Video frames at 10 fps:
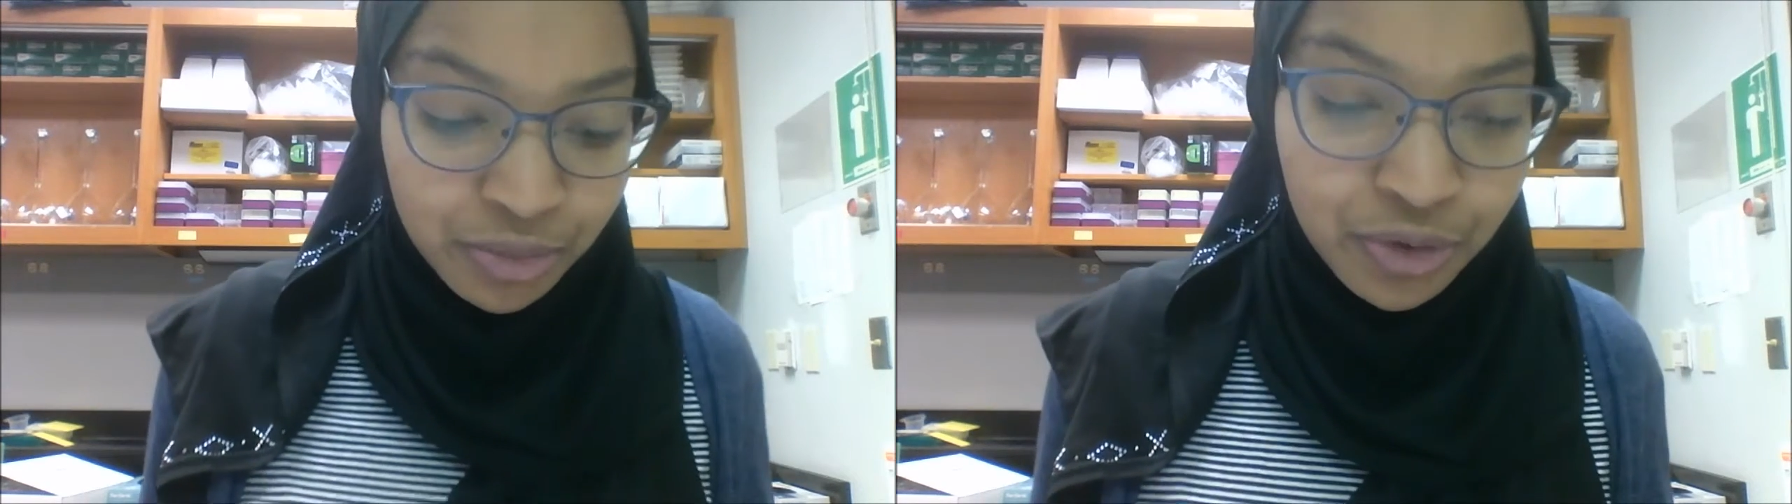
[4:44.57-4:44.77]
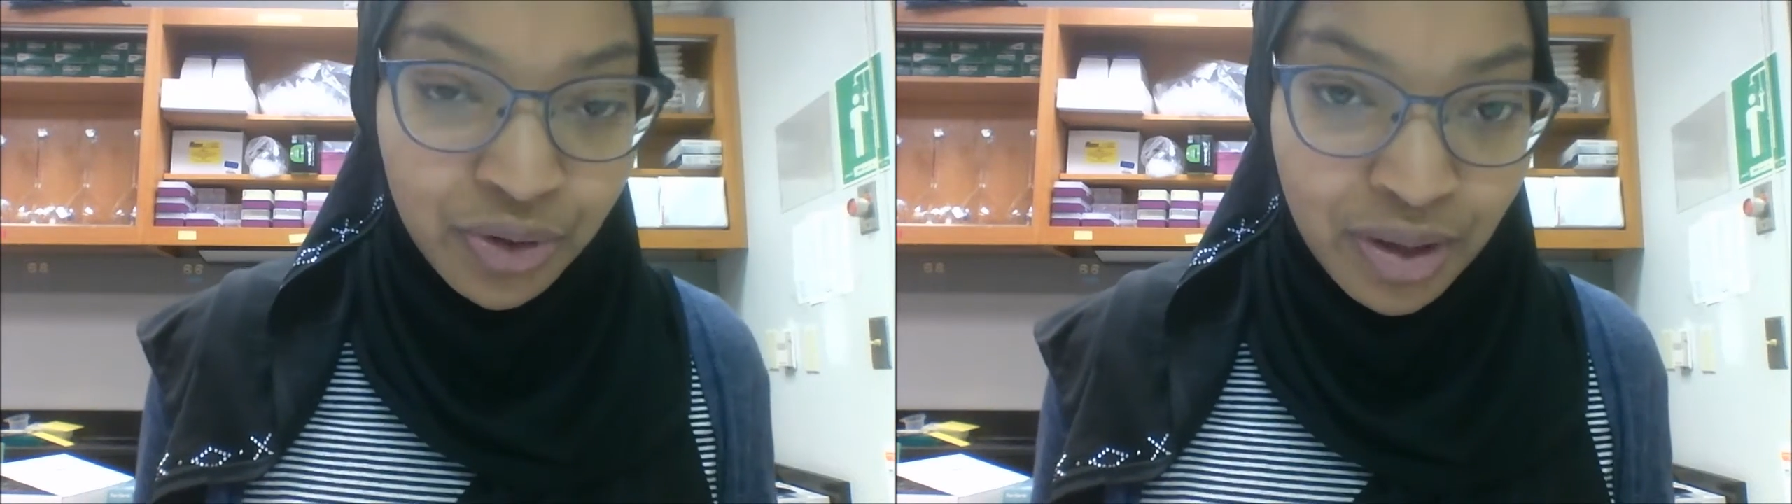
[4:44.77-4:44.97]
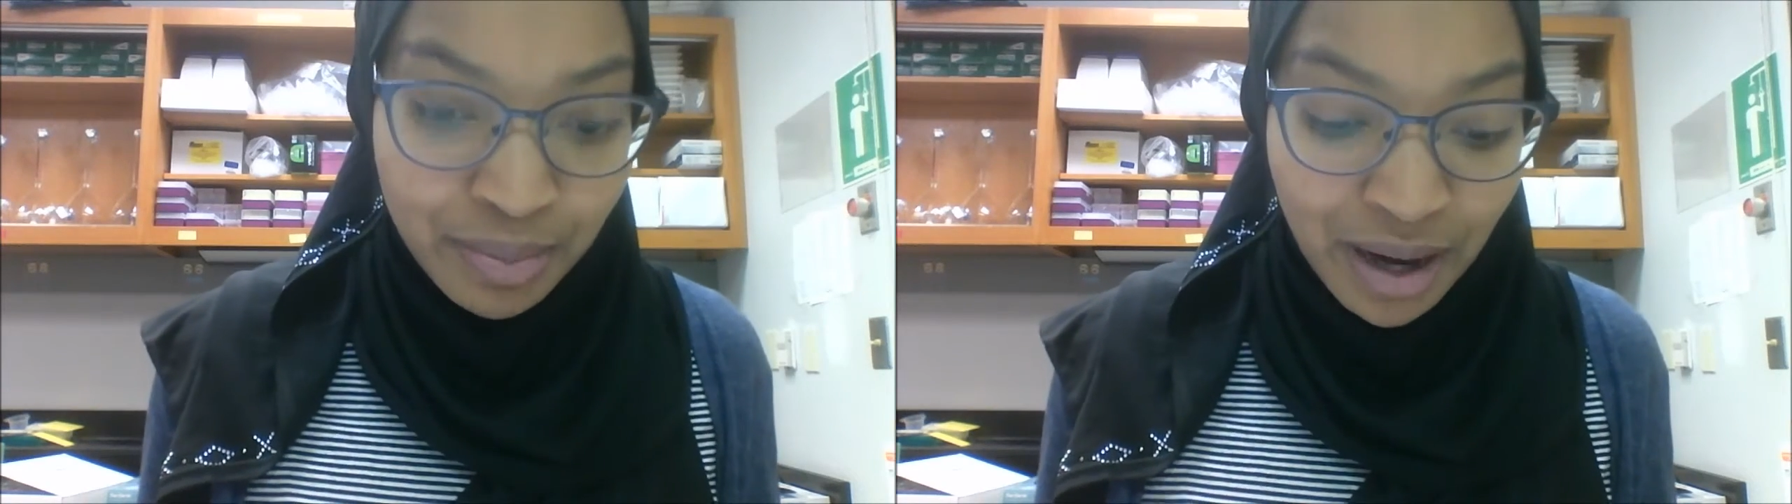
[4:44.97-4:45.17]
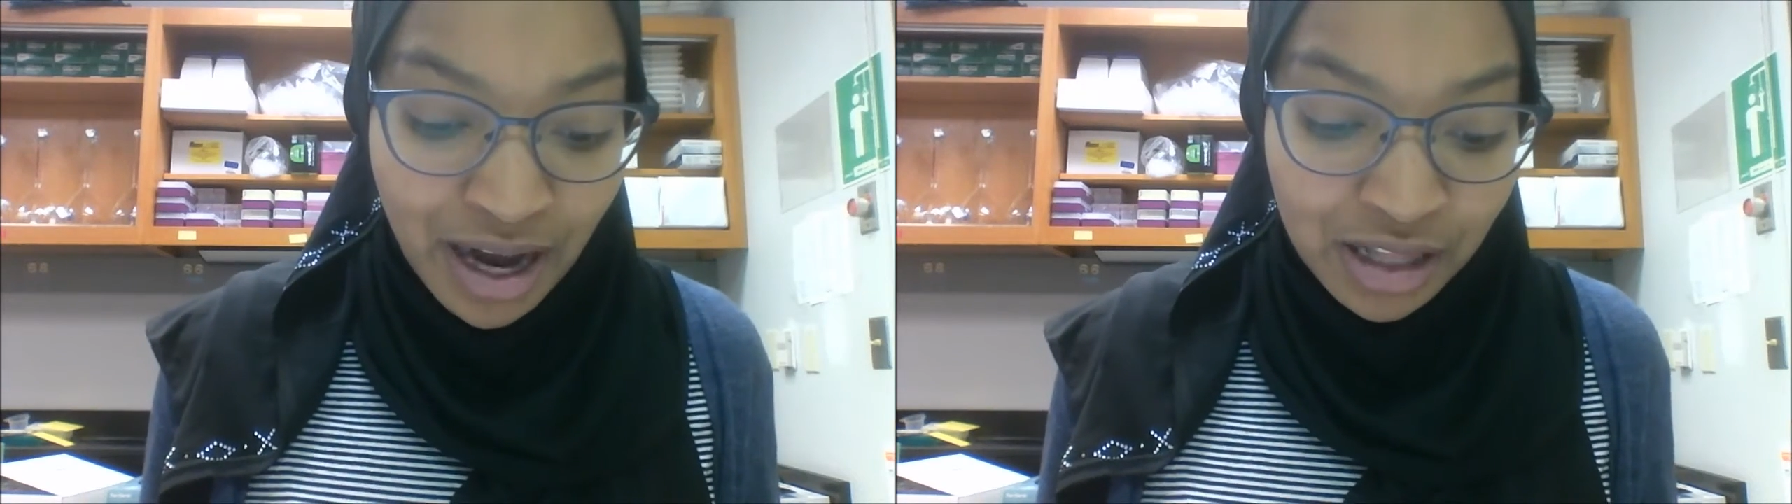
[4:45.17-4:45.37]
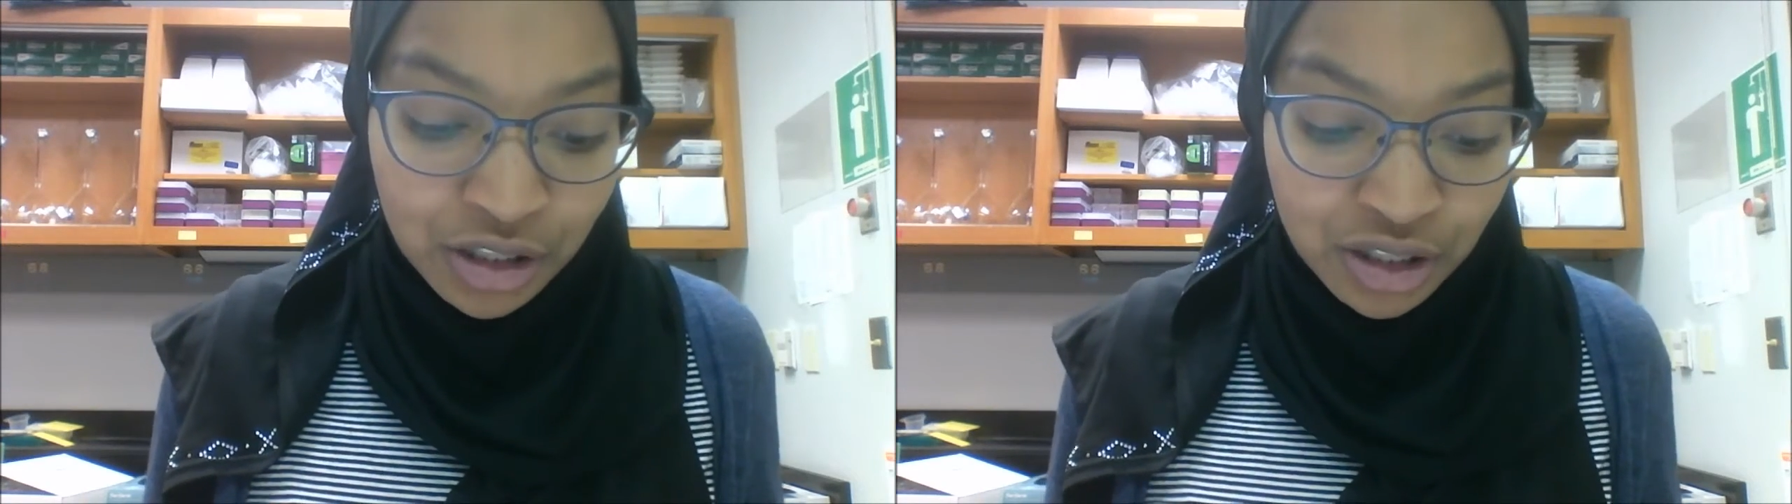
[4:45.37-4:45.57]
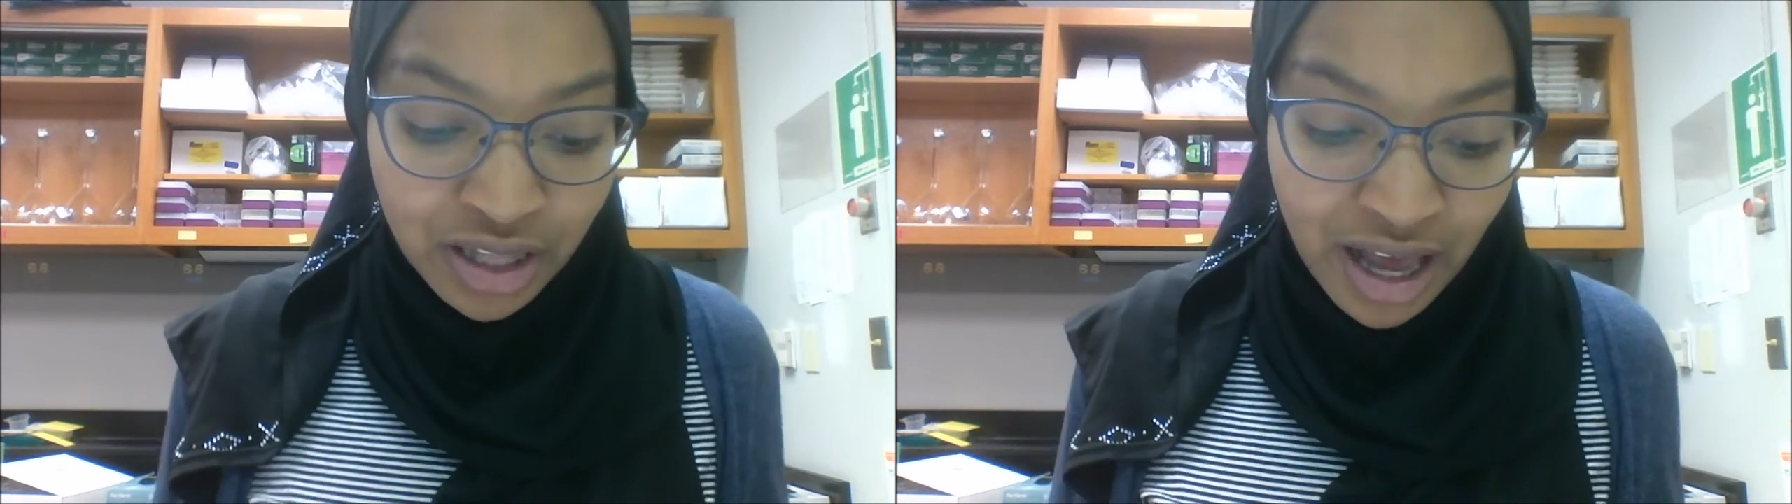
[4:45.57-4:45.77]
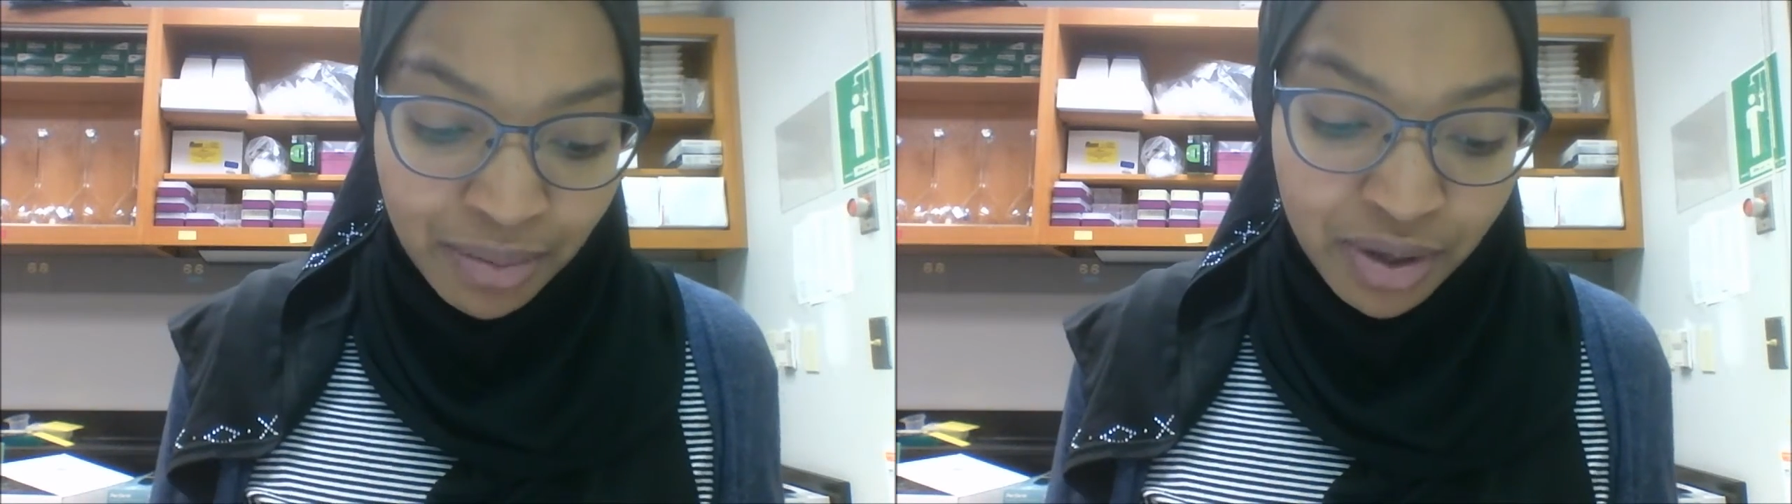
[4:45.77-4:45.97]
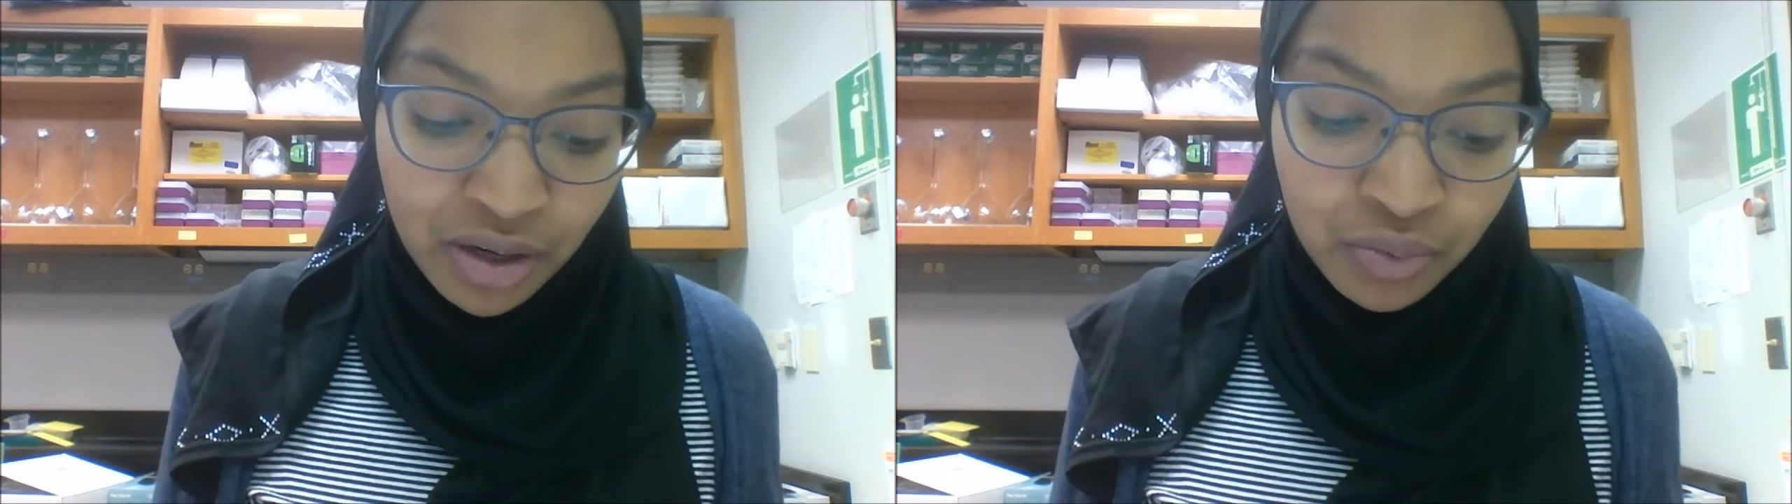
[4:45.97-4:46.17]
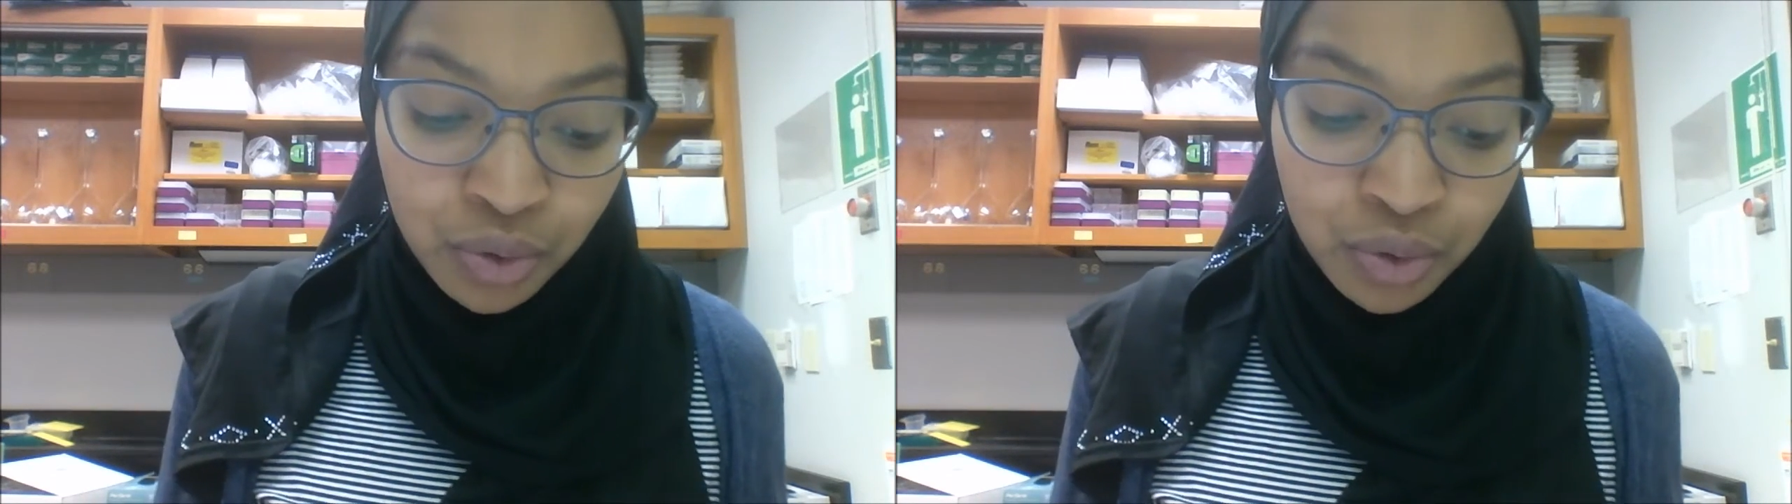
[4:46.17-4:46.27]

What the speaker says: biology lab in Woodhull,